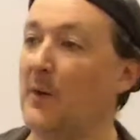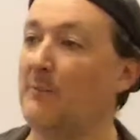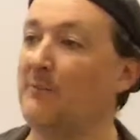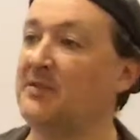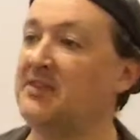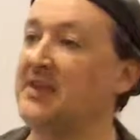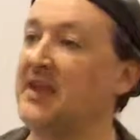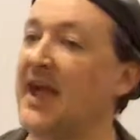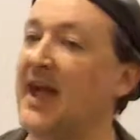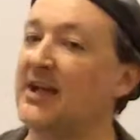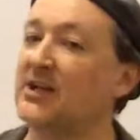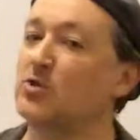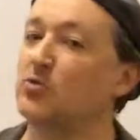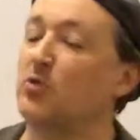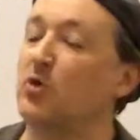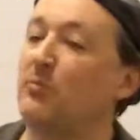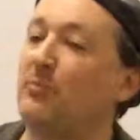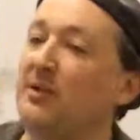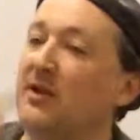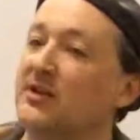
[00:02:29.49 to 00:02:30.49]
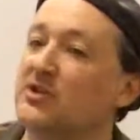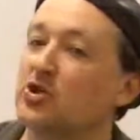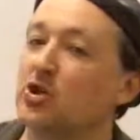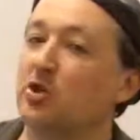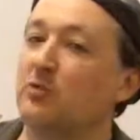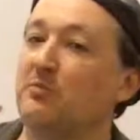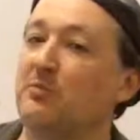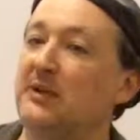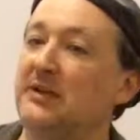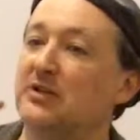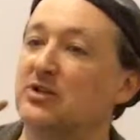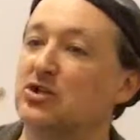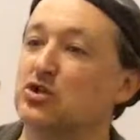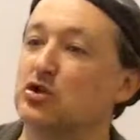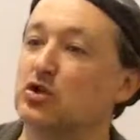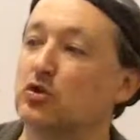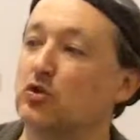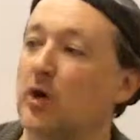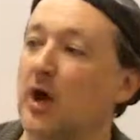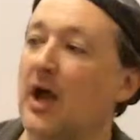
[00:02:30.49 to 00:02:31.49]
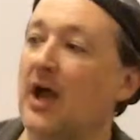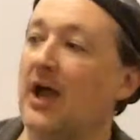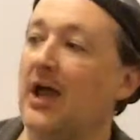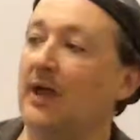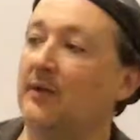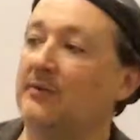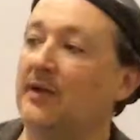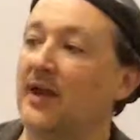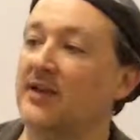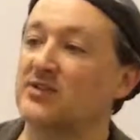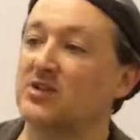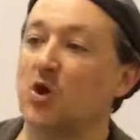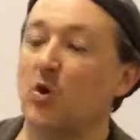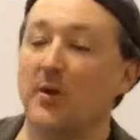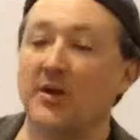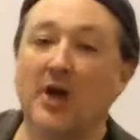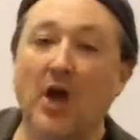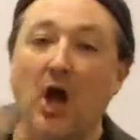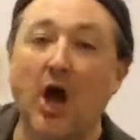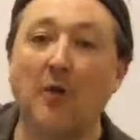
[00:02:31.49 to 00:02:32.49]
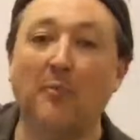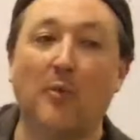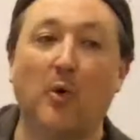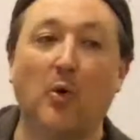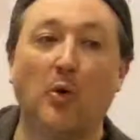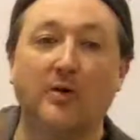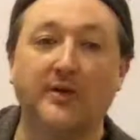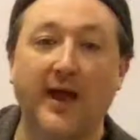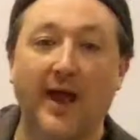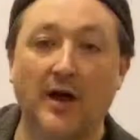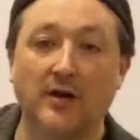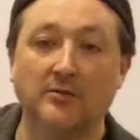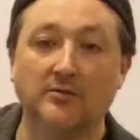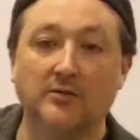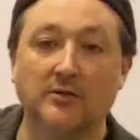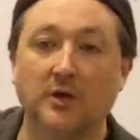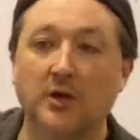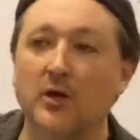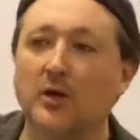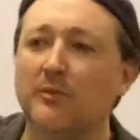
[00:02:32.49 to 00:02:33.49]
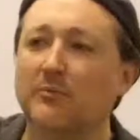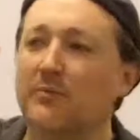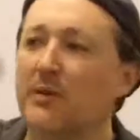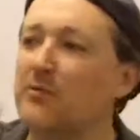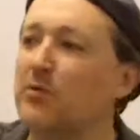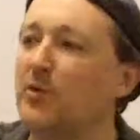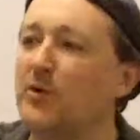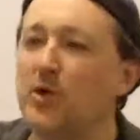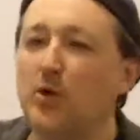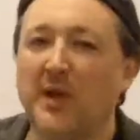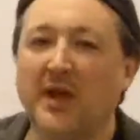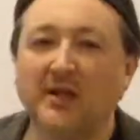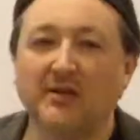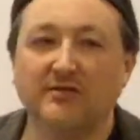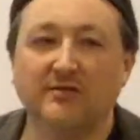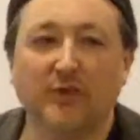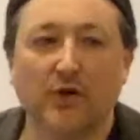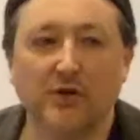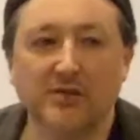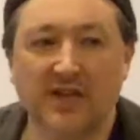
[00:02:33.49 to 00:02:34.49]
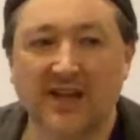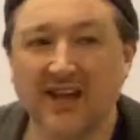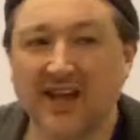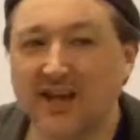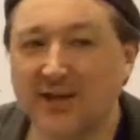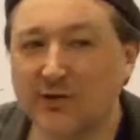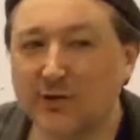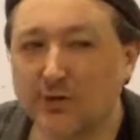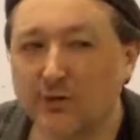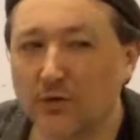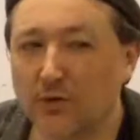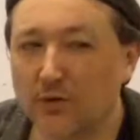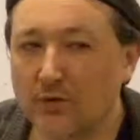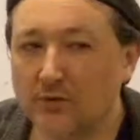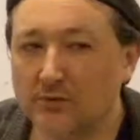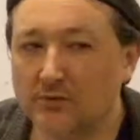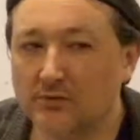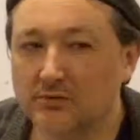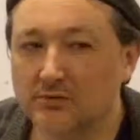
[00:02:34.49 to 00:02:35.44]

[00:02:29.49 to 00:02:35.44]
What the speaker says: But the actual pitch could be described as going up or down. Remember when you invert an interval?